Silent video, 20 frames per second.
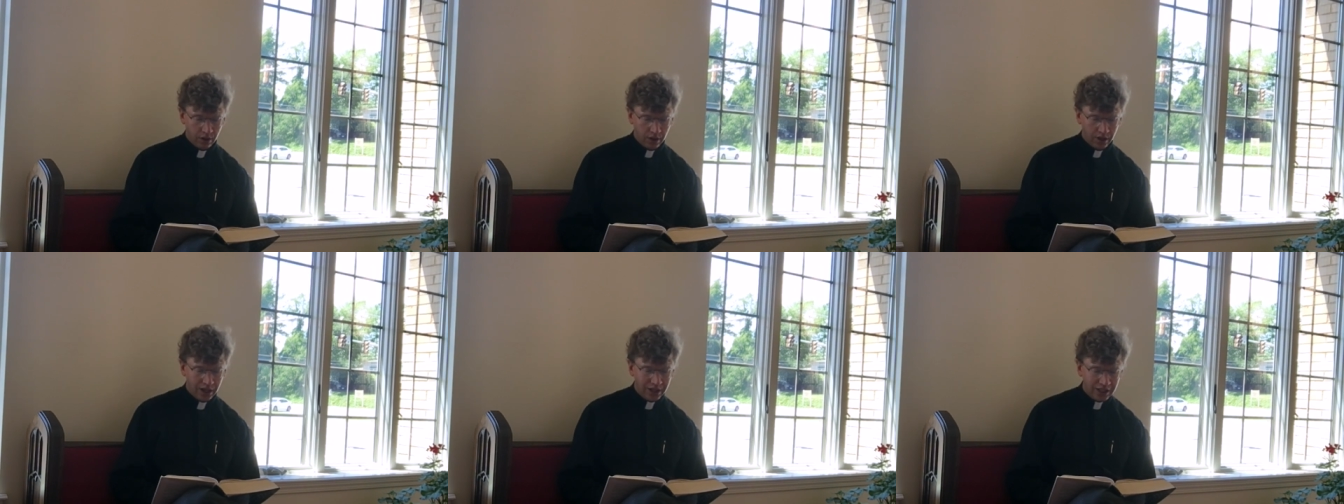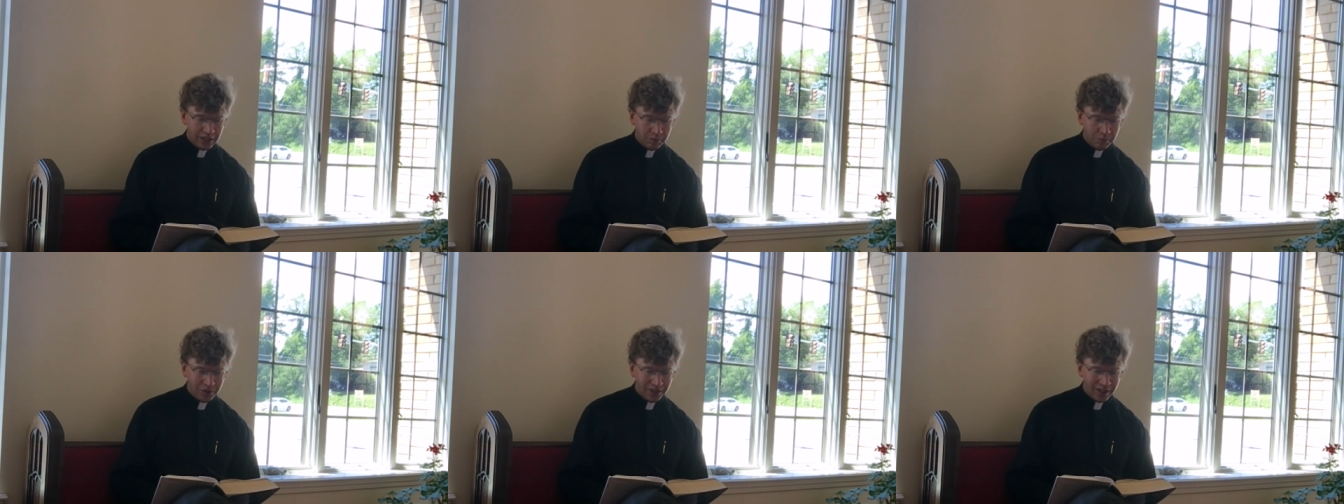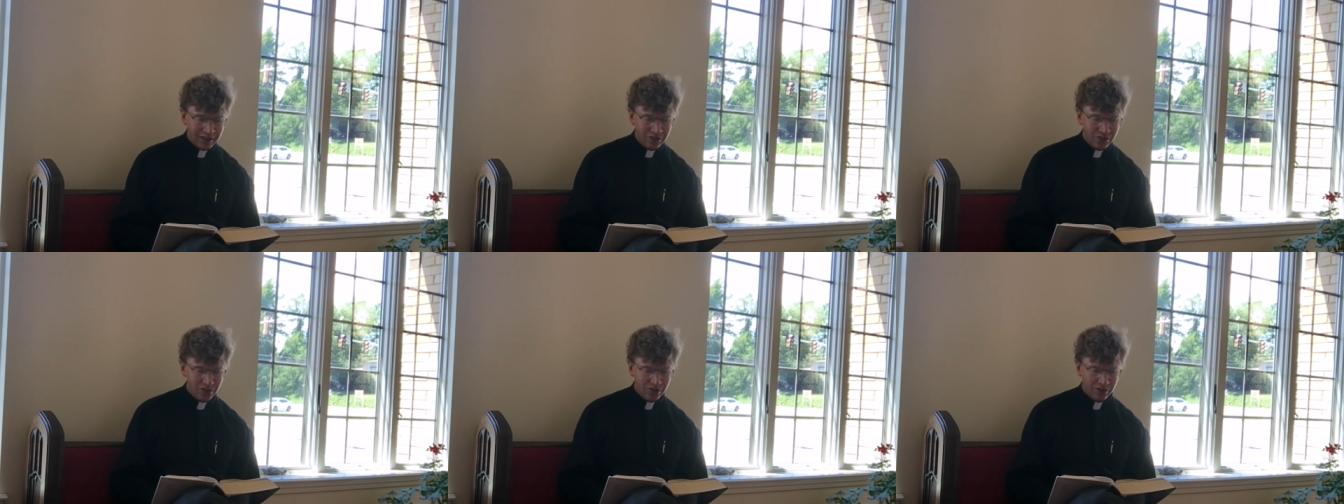and he
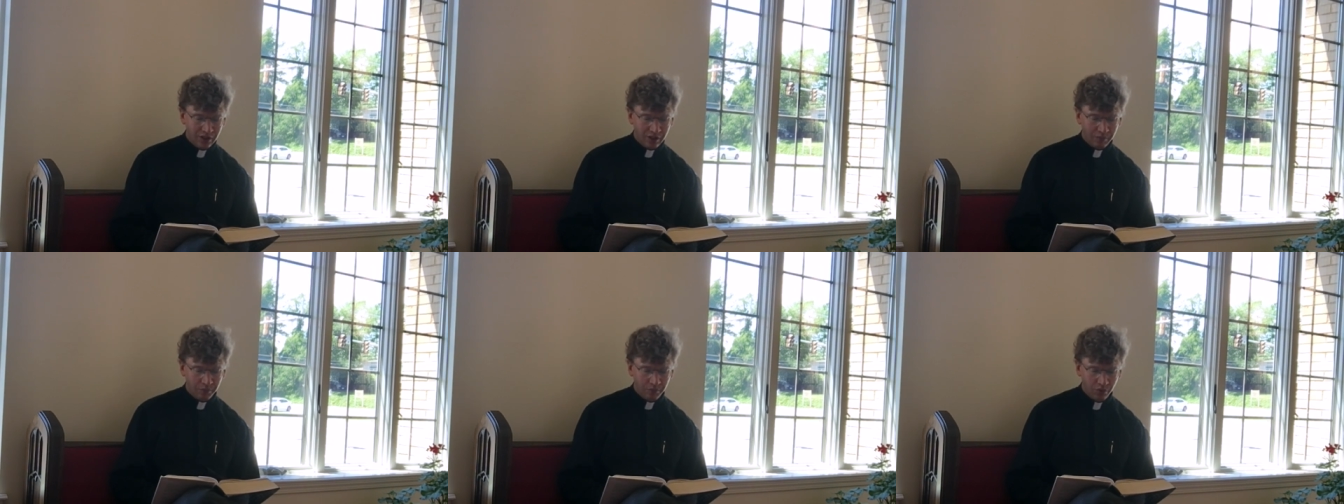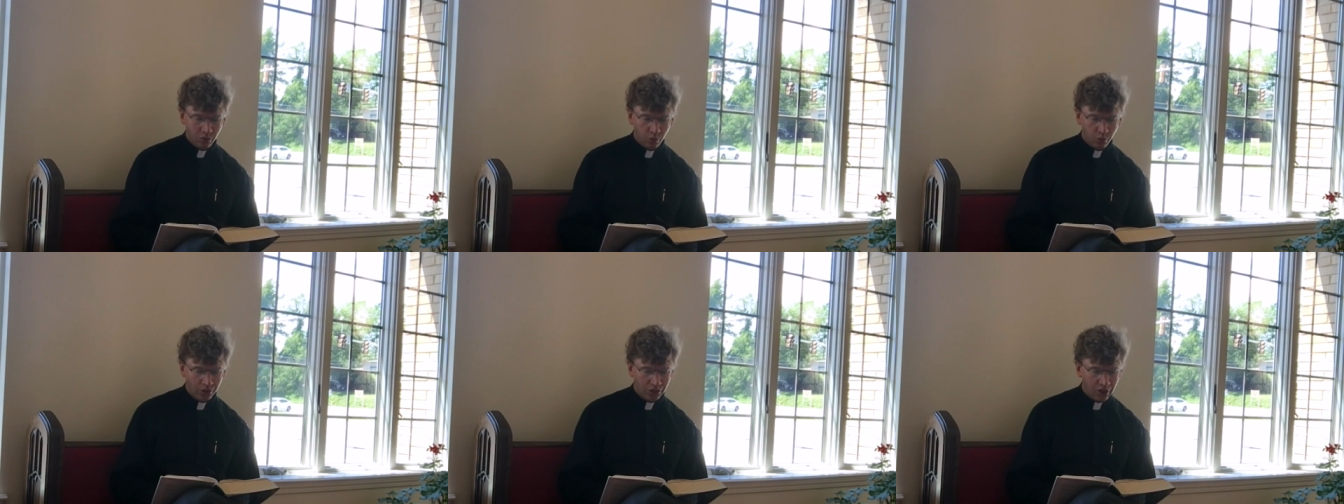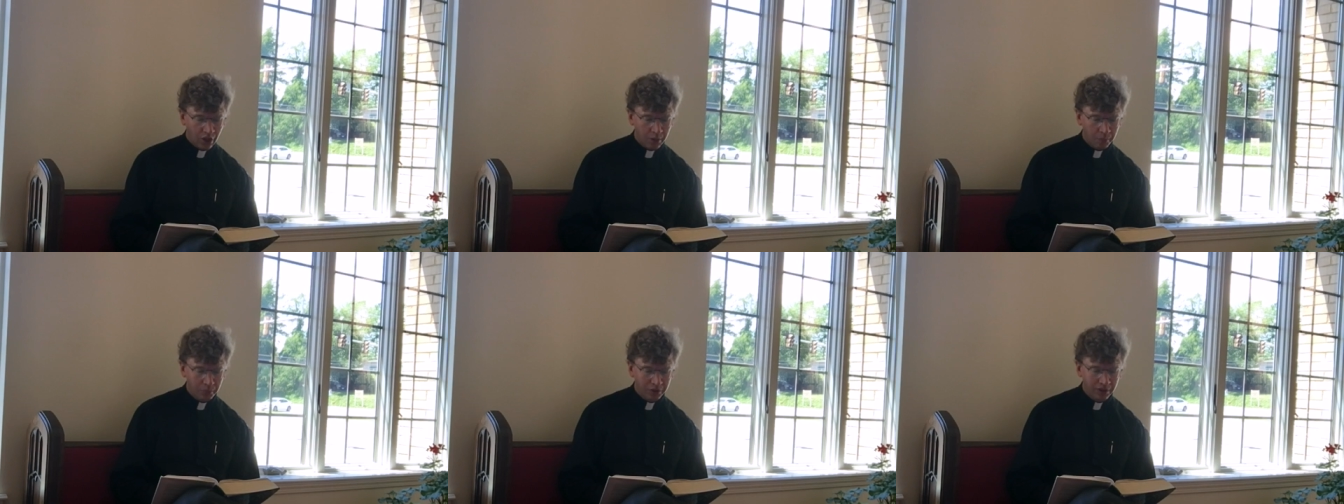blessed them with
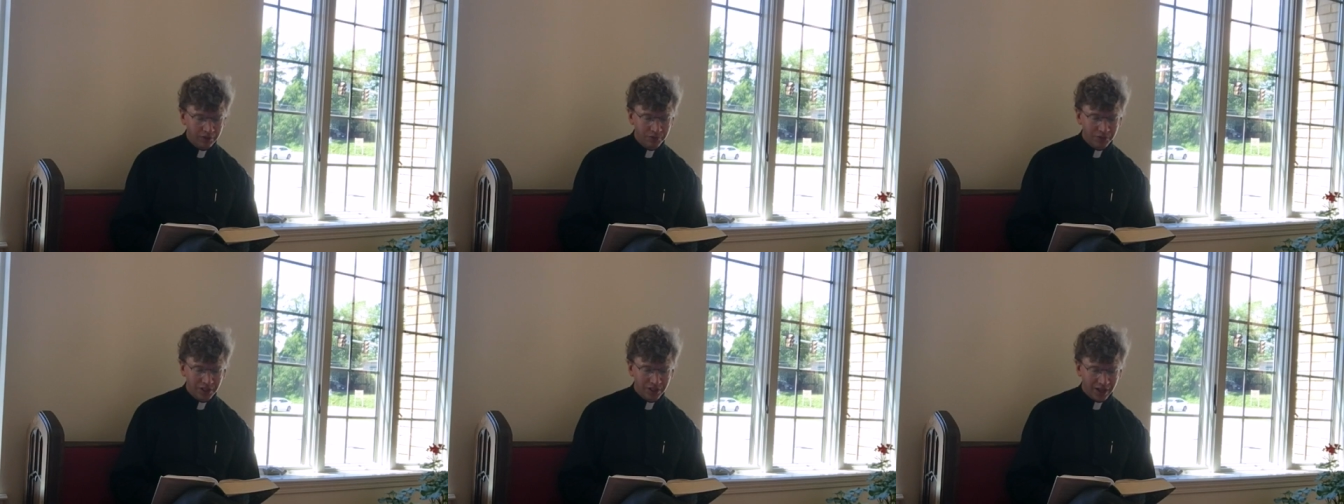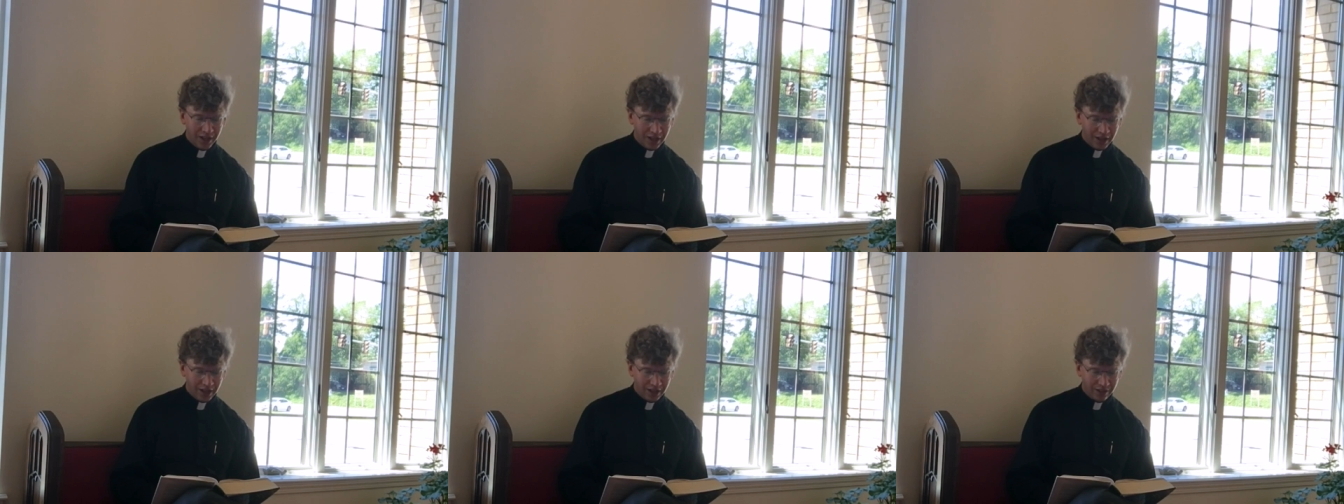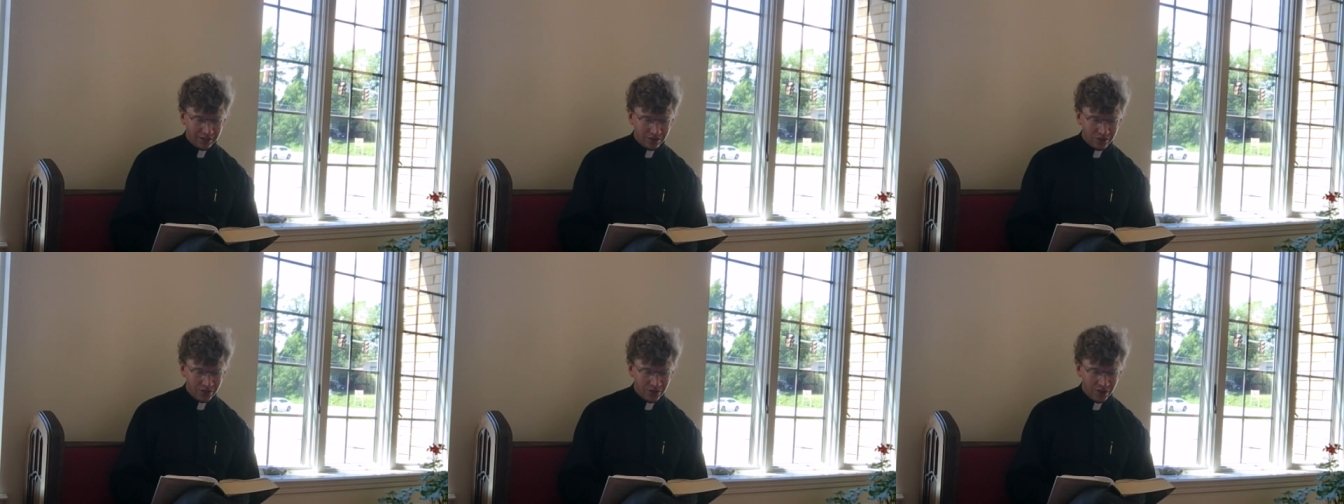uplifted
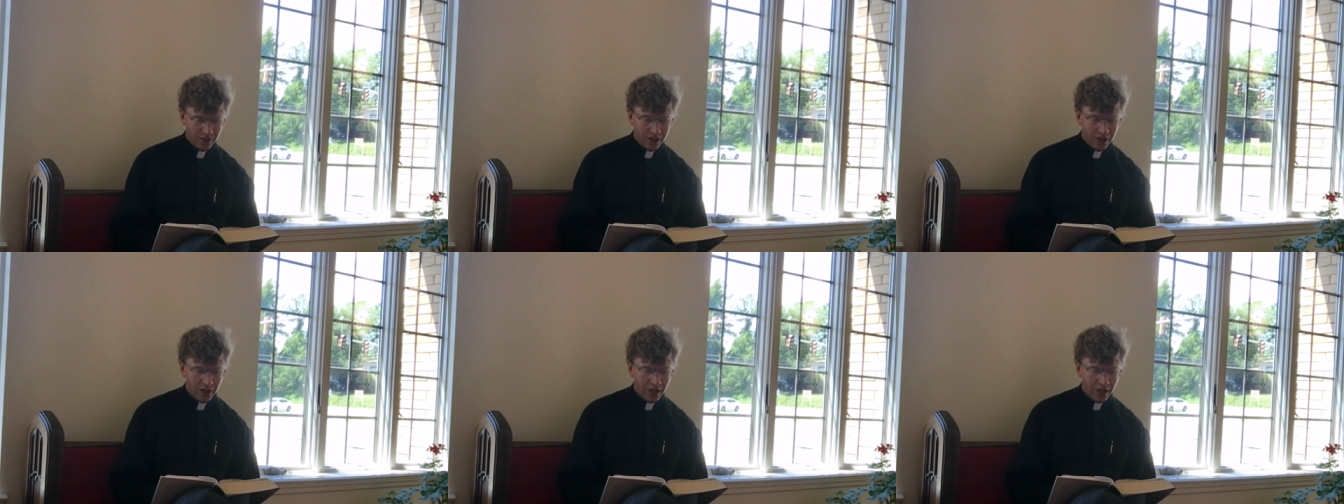hands.